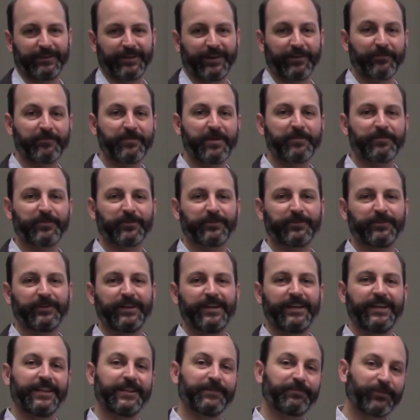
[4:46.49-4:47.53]
Now remember,
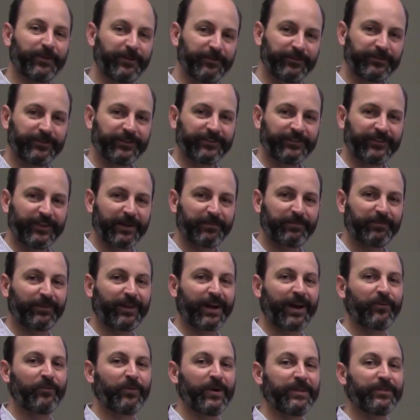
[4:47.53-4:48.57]
in the previous example,
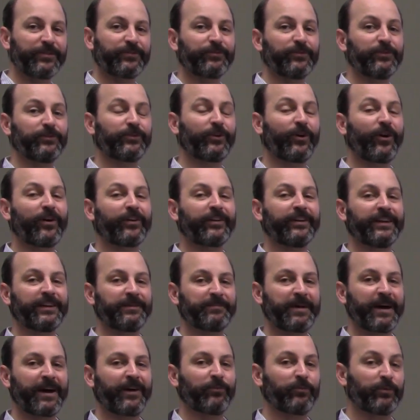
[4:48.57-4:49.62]
I went through talking
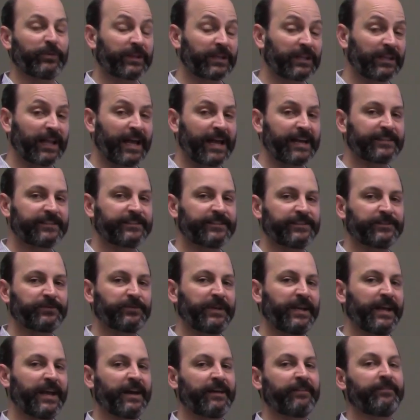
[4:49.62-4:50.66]
about with classes
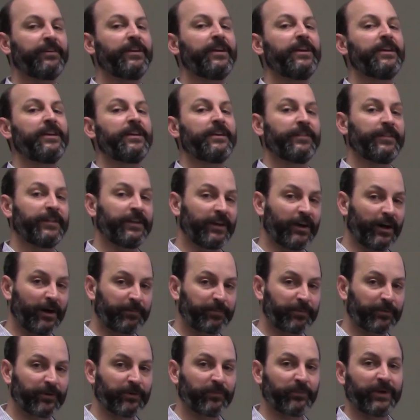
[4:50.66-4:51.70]
we have the
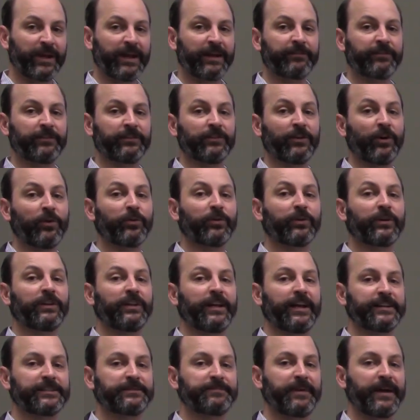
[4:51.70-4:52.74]
upper and we have the lower
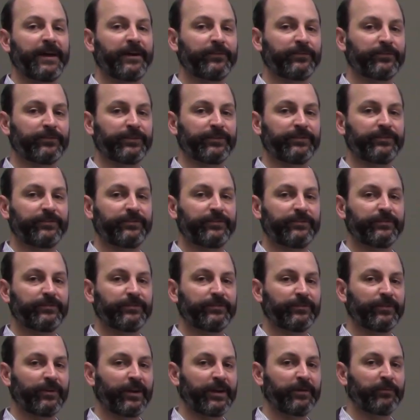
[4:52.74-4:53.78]
class boundaries.
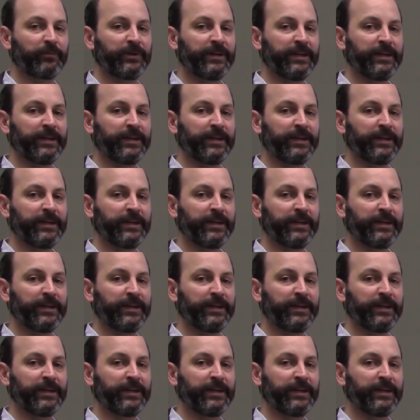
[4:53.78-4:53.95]
Right?